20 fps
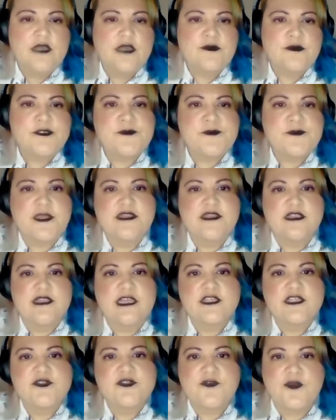We spent the
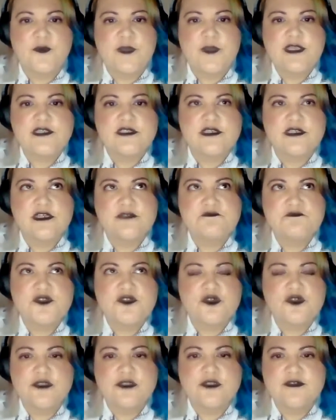next few weeks in a
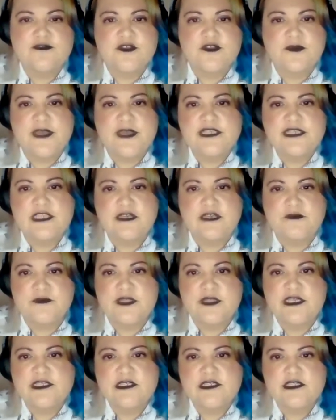sort of domestic
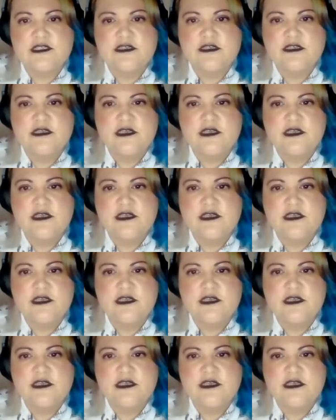bliss.